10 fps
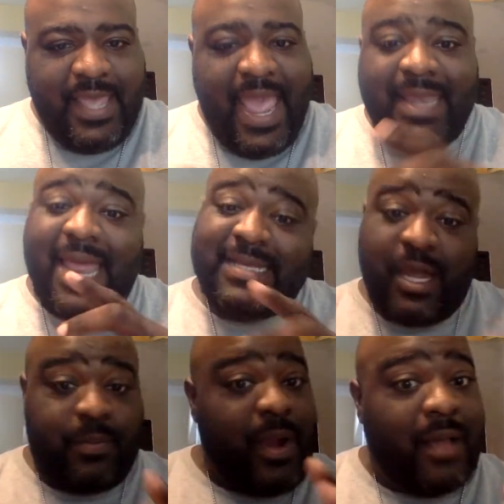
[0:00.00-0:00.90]
And that's
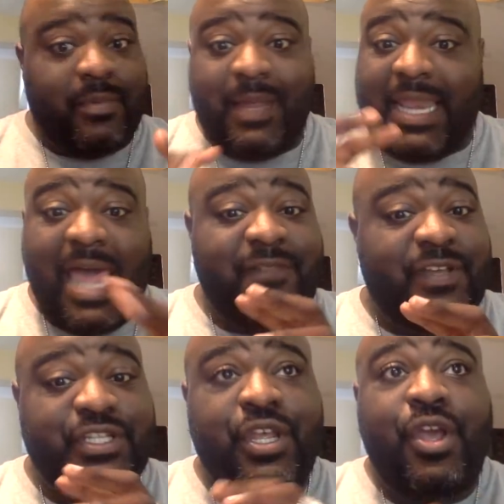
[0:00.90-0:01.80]
our problem. A lot of
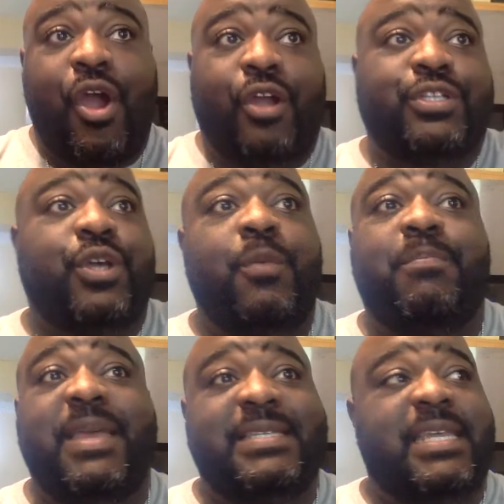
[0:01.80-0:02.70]
us are so
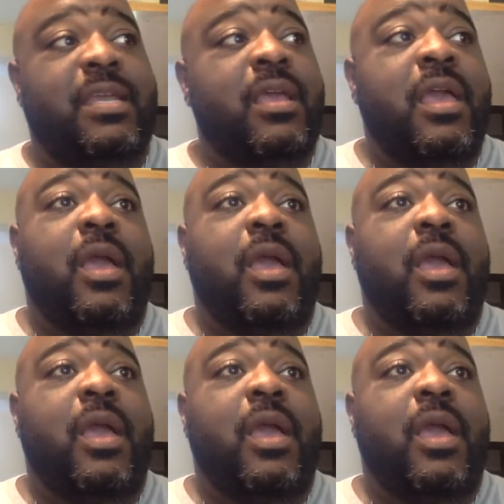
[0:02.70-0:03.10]
busy